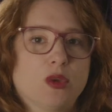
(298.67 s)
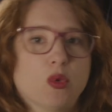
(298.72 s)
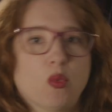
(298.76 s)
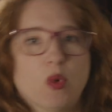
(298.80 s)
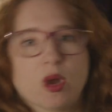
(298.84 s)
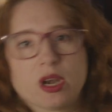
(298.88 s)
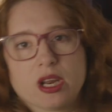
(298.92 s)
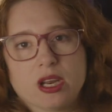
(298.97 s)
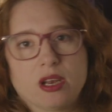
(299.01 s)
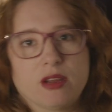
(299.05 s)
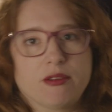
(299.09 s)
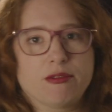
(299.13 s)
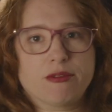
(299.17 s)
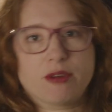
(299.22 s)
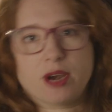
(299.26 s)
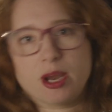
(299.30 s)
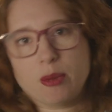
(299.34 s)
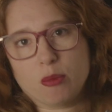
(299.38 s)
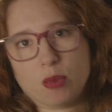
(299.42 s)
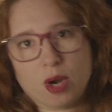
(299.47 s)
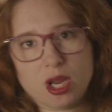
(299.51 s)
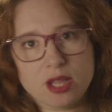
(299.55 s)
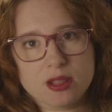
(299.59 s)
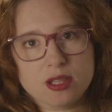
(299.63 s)
you wanted a
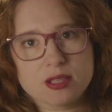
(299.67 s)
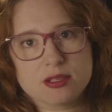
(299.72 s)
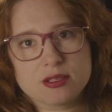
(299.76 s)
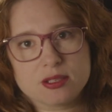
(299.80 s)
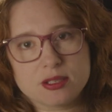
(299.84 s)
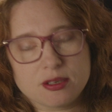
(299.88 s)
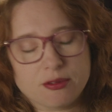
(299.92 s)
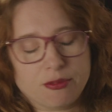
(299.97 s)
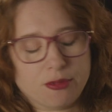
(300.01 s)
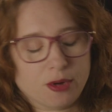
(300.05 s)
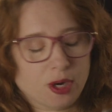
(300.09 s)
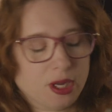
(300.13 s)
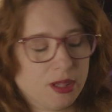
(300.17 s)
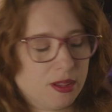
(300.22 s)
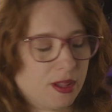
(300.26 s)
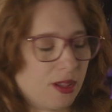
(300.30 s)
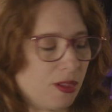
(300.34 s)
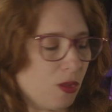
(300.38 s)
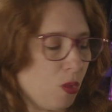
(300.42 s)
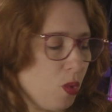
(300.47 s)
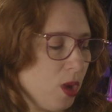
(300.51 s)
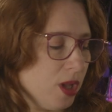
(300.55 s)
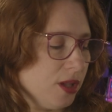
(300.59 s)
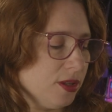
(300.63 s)
frame rate that's different
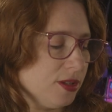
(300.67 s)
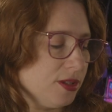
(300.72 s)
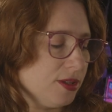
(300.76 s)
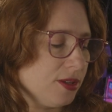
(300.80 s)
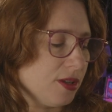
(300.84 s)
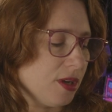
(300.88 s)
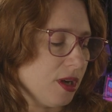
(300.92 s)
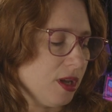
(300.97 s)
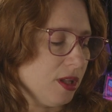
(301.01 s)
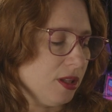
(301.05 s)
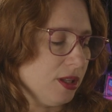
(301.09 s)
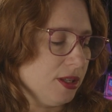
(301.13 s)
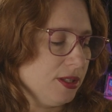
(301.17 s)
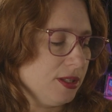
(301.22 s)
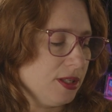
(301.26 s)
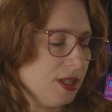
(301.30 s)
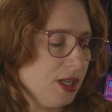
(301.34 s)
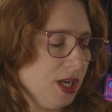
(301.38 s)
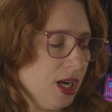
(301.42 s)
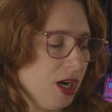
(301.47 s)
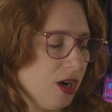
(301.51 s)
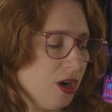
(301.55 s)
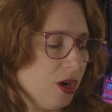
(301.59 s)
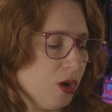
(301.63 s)
than the ones
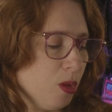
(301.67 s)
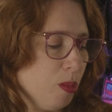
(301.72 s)
listed here,